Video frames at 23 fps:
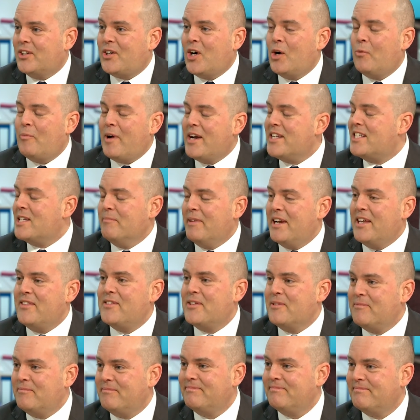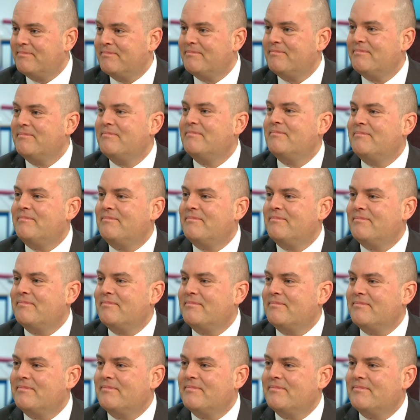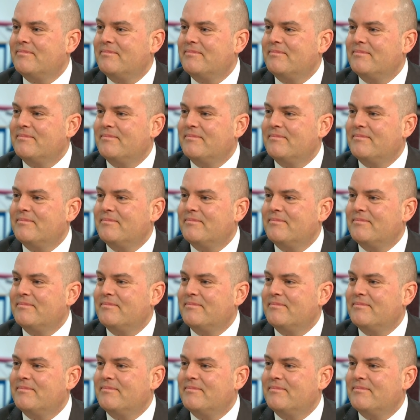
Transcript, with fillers: I can't wait to meet them. It's brilliant.